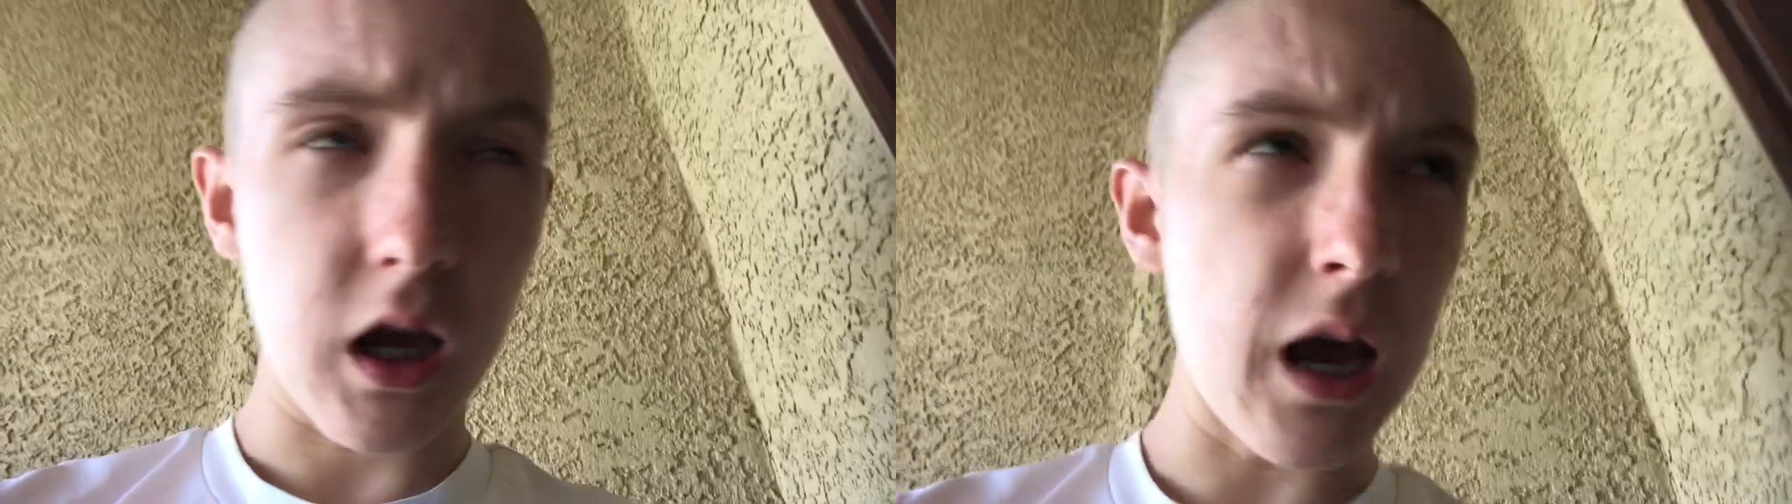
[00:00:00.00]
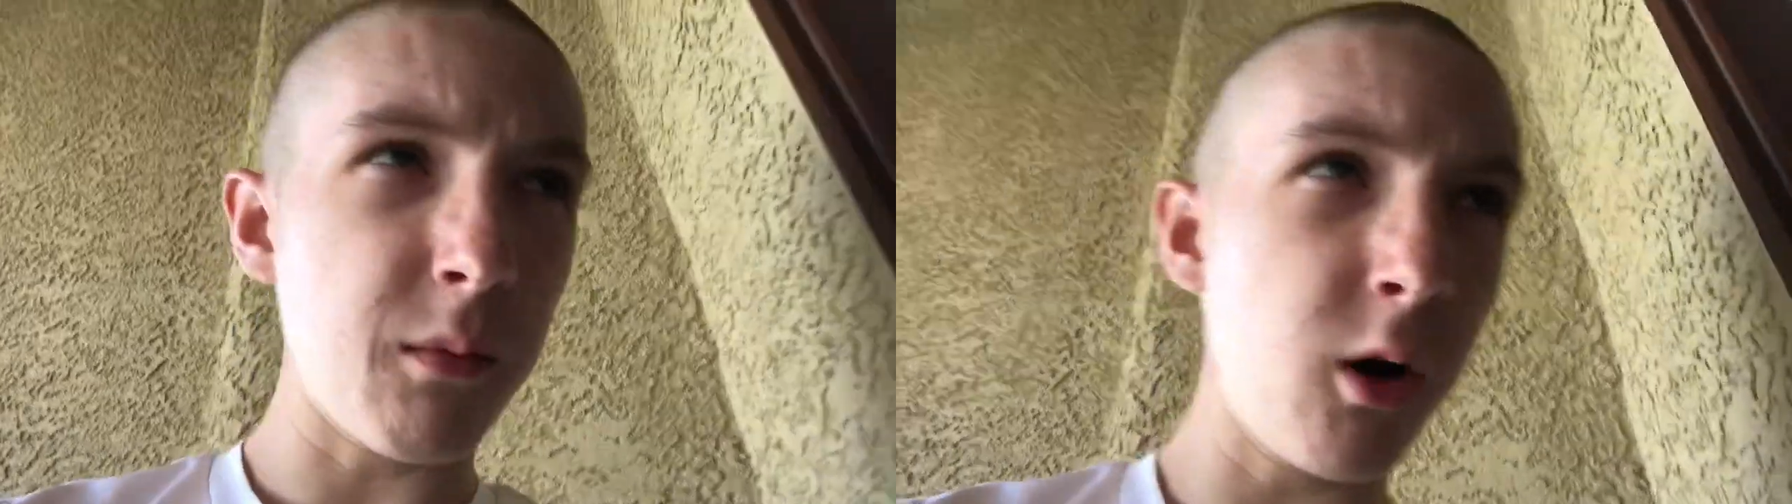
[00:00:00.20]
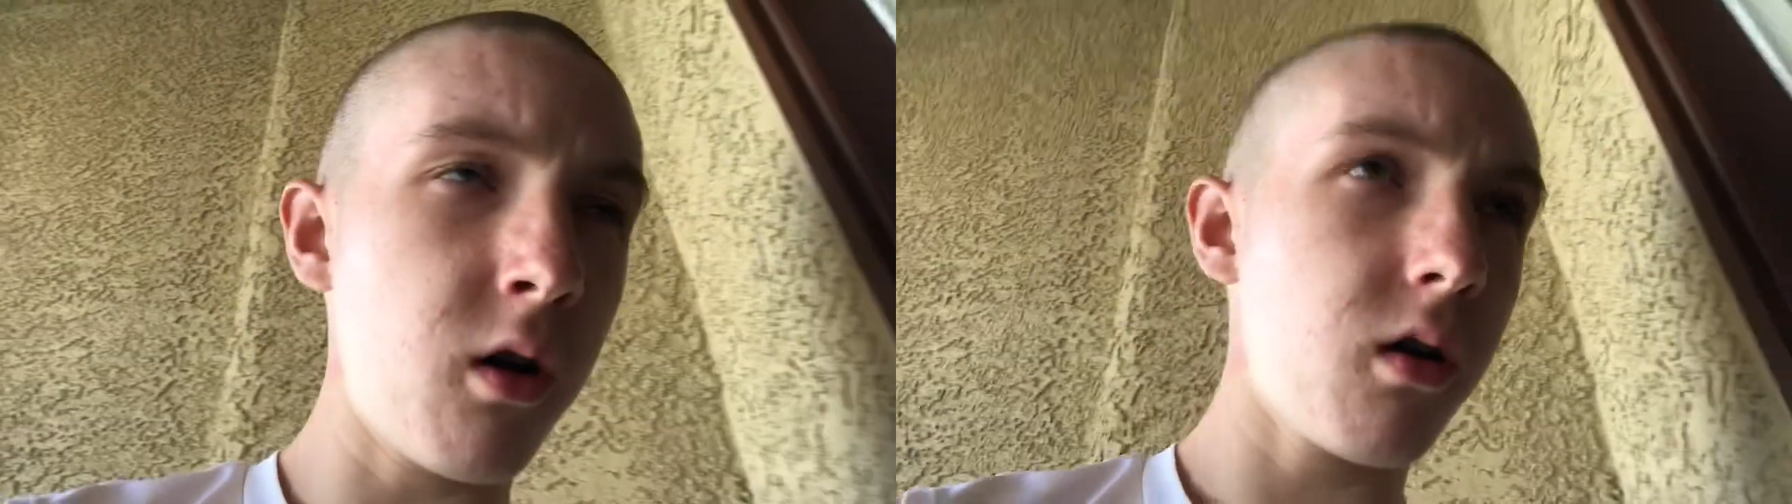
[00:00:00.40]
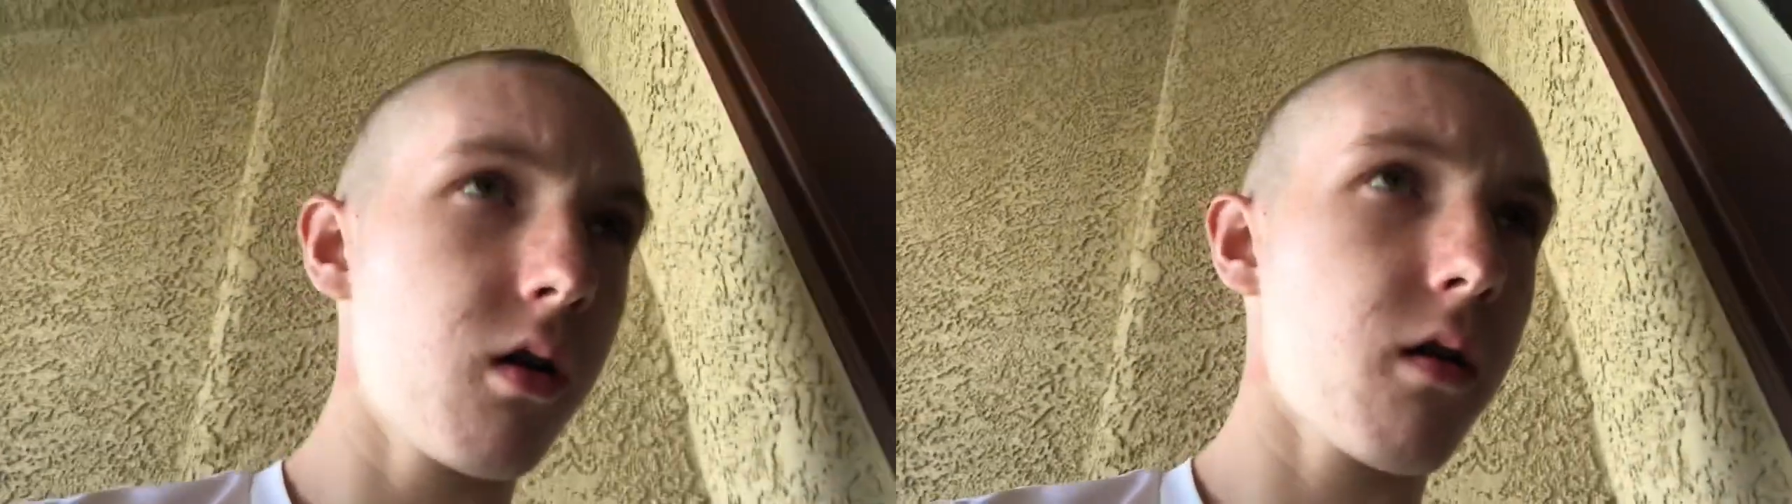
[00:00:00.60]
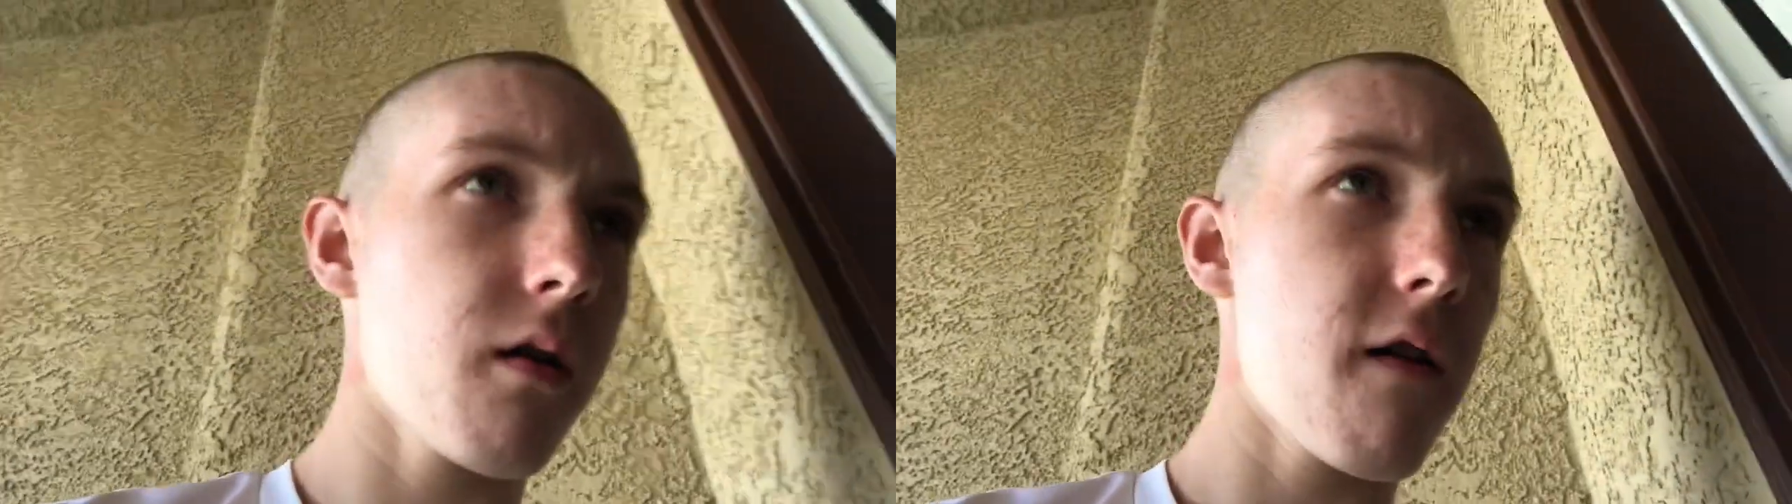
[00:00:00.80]
Emil,
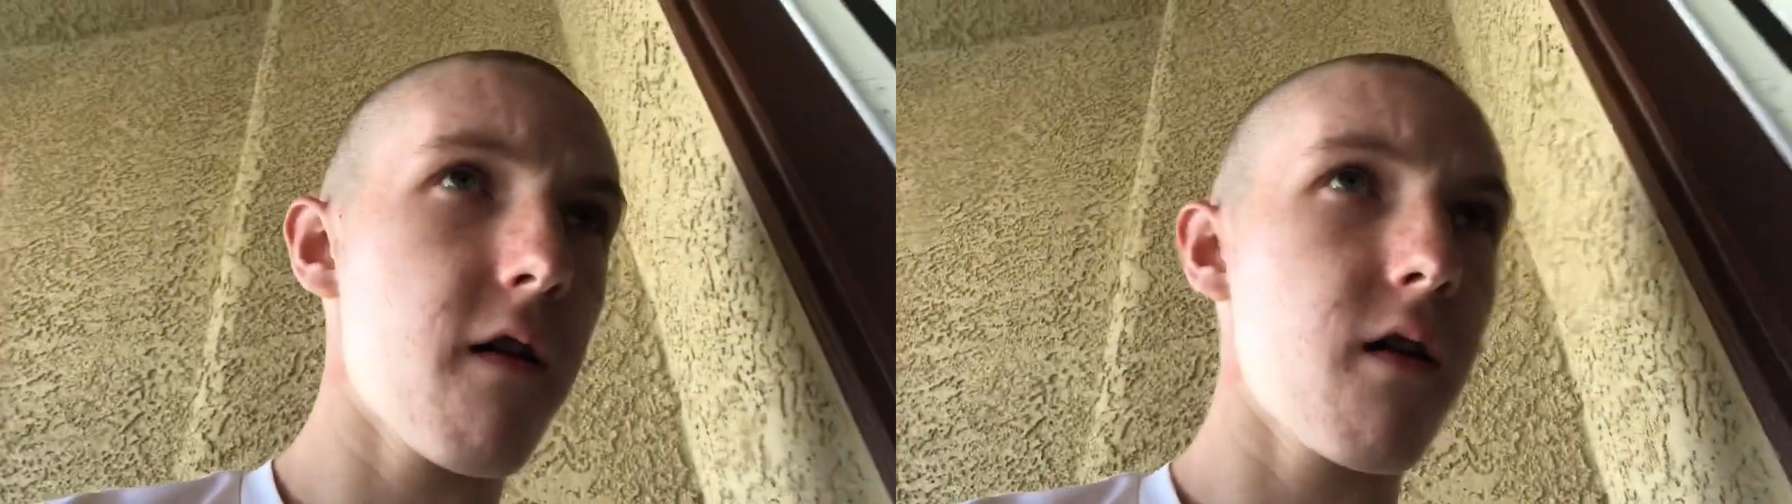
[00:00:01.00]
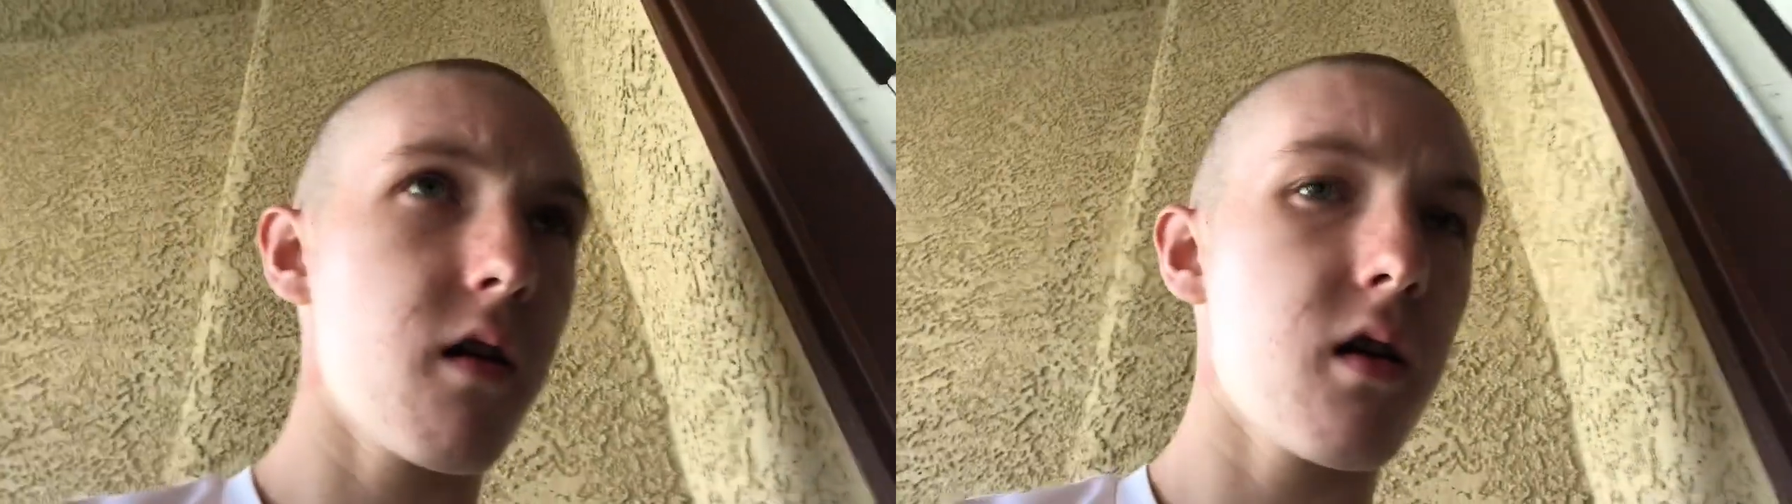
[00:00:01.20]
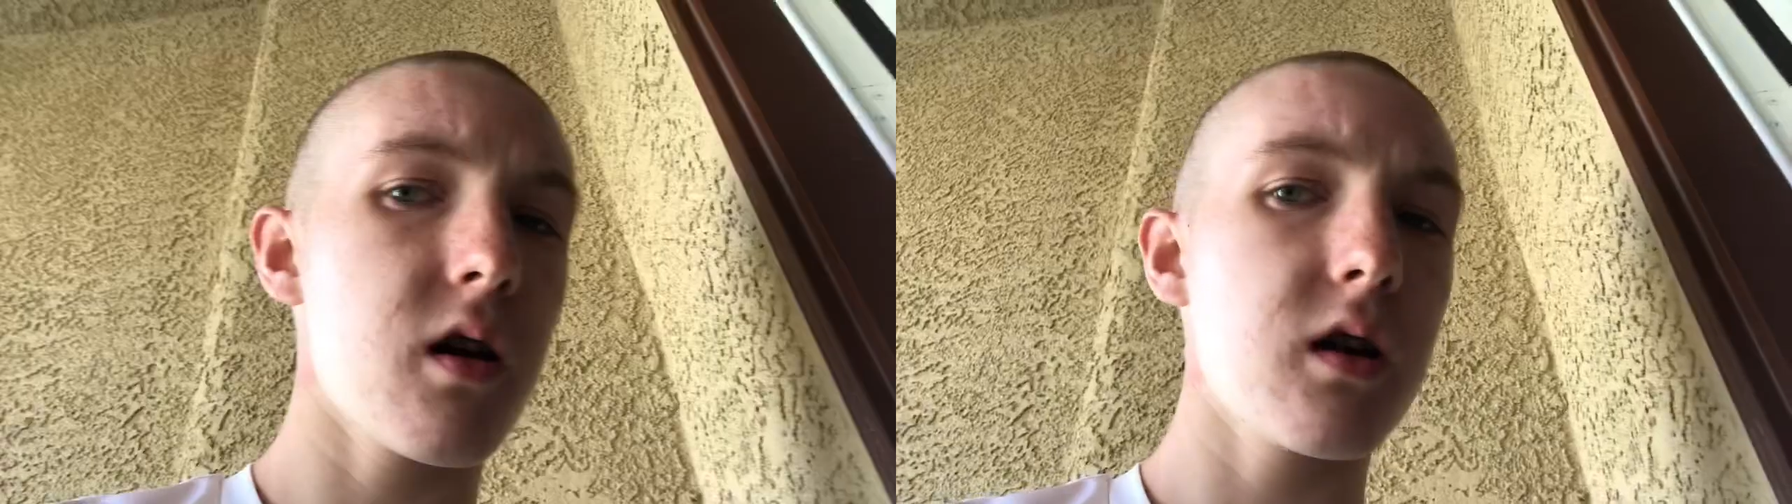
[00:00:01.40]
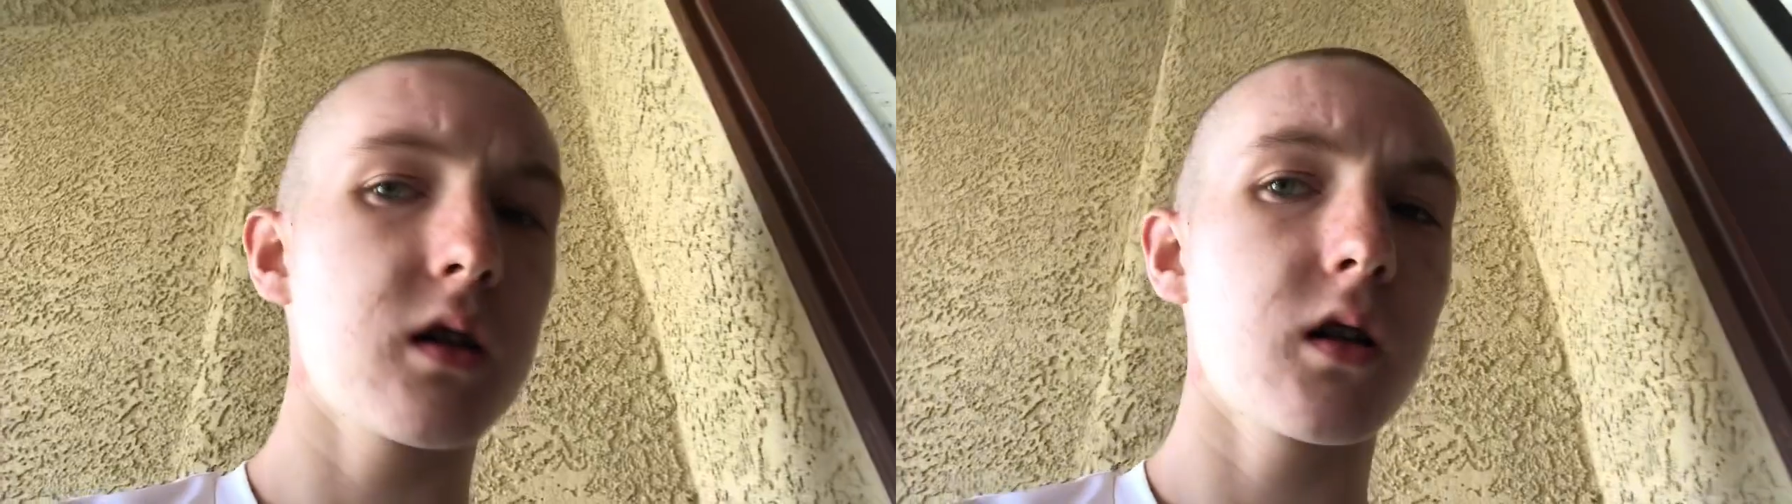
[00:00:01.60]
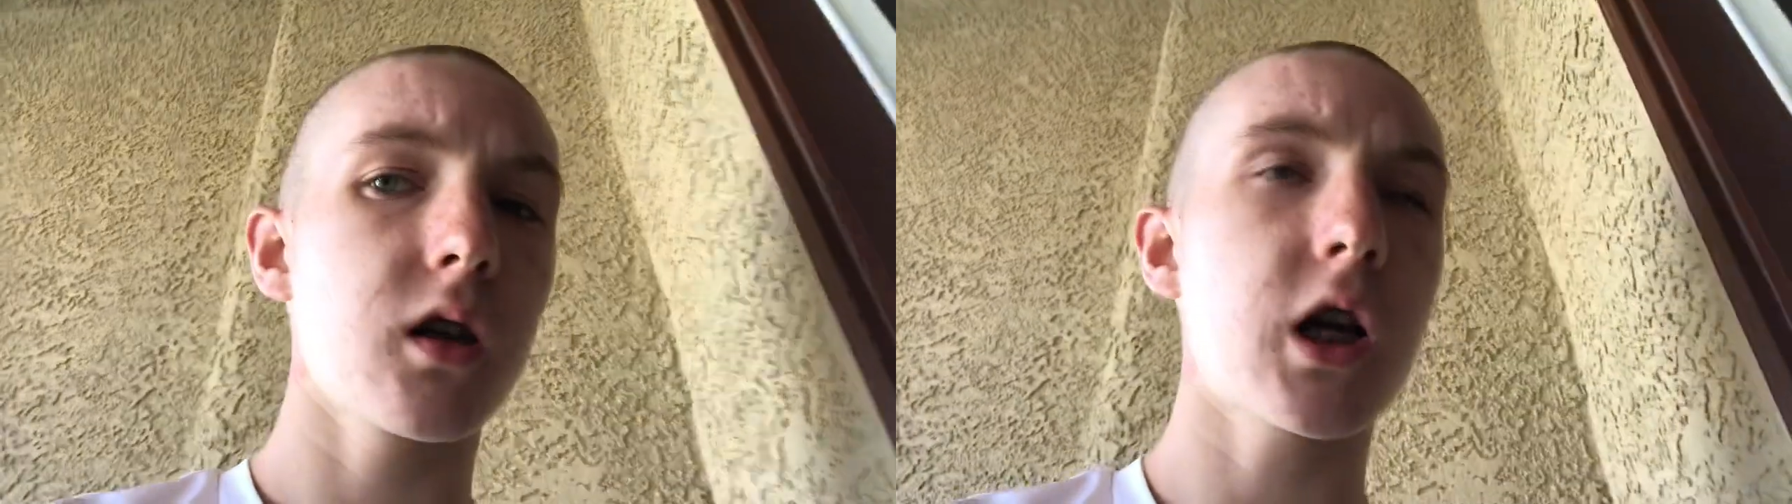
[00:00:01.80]

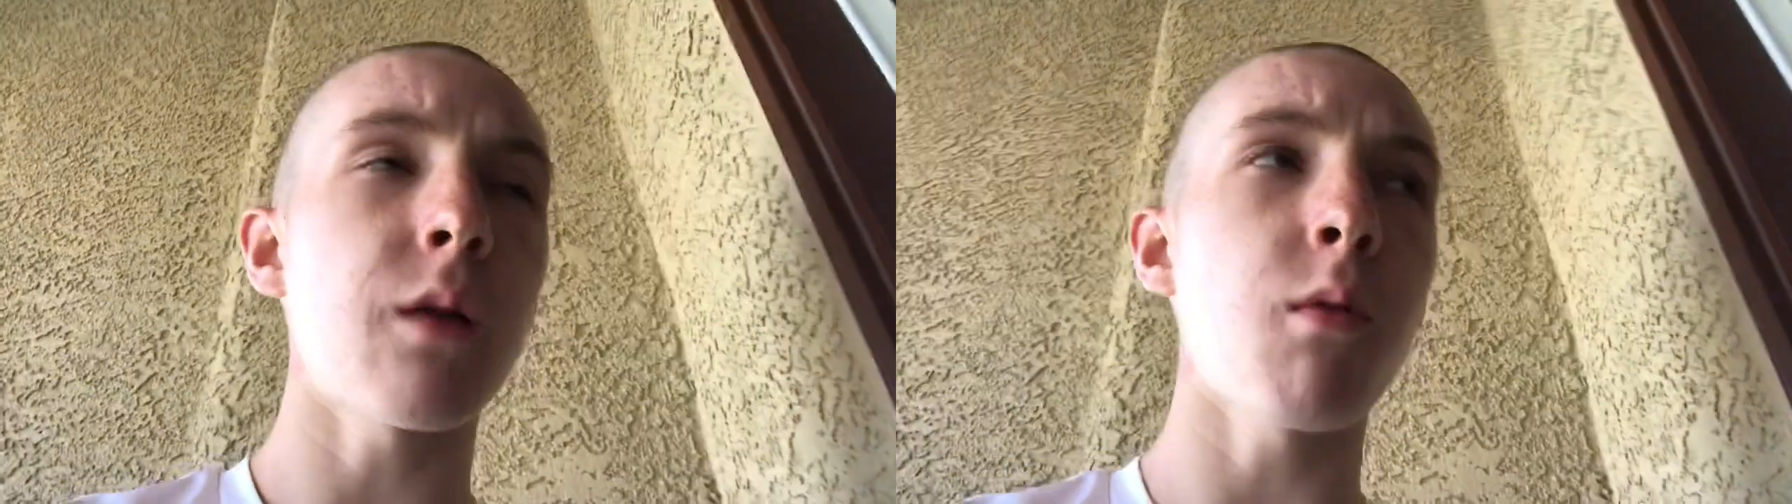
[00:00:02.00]
come